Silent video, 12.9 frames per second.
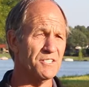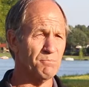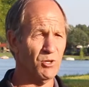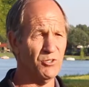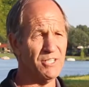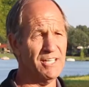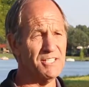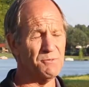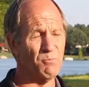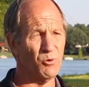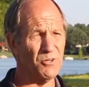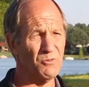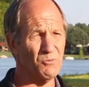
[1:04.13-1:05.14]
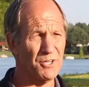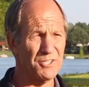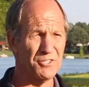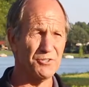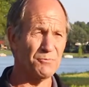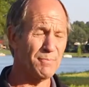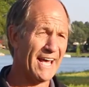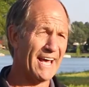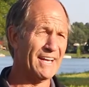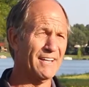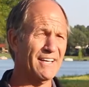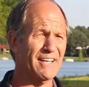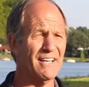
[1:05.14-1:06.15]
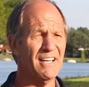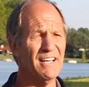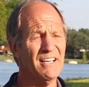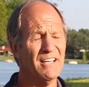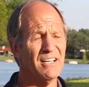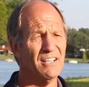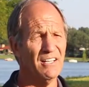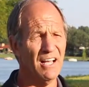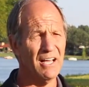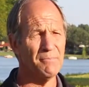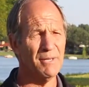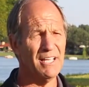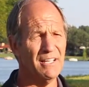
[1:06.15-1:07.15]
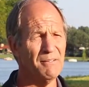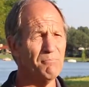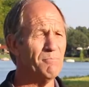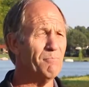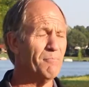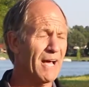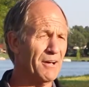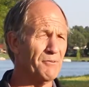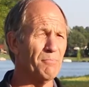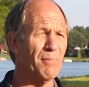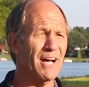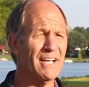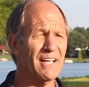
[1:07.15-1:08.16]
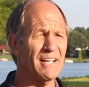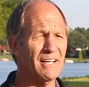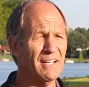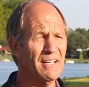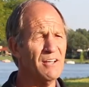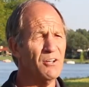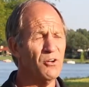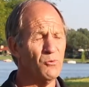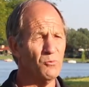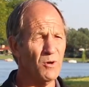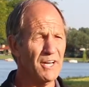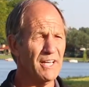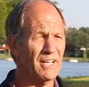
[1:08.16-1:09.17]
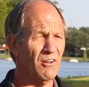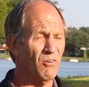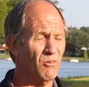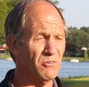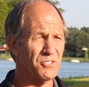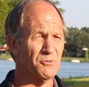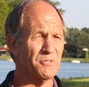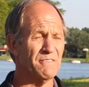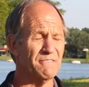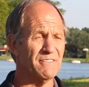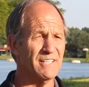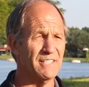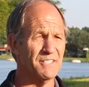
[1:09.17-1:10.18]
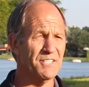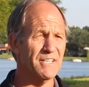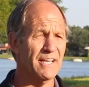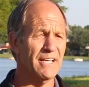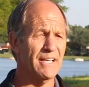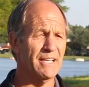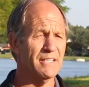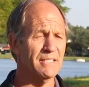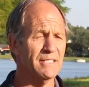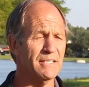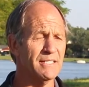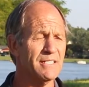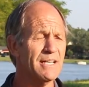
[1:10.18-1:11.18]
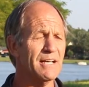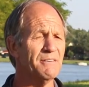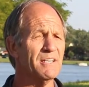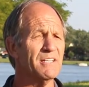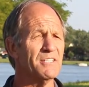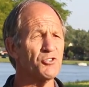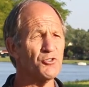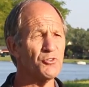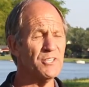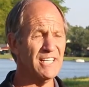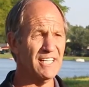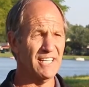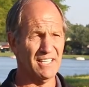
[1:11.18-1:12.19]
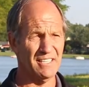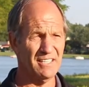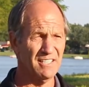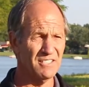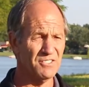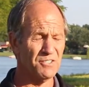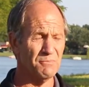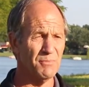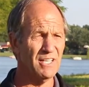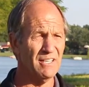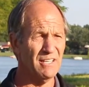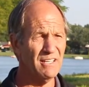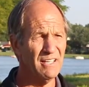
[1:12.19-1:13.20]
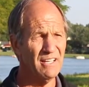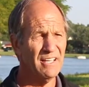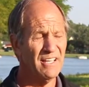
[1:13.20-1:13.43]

is multi-sport, where you do paddling, climbing, mountain biking, running, all sorts of things. And it sounded intriguing to me.